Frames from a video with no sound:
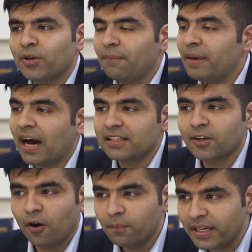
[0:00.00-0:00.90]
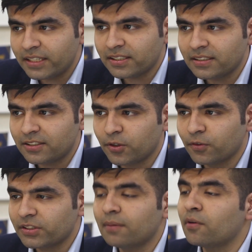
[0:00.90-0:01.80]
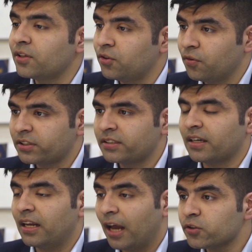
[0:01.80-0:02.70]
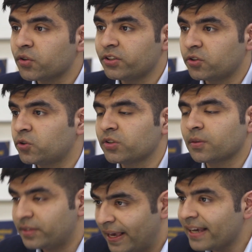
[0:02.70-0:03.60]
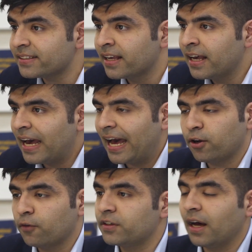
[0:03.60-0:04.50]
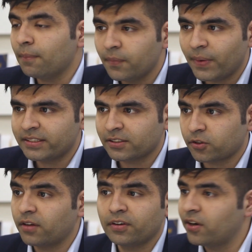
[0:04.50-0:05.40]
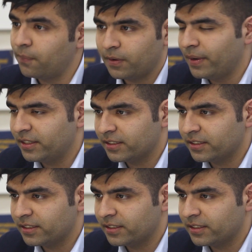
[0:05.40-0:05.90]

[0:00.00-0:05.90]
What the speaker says: You can make other combinations. Some of the universities allow students to choose subjects and offer double majors or even triple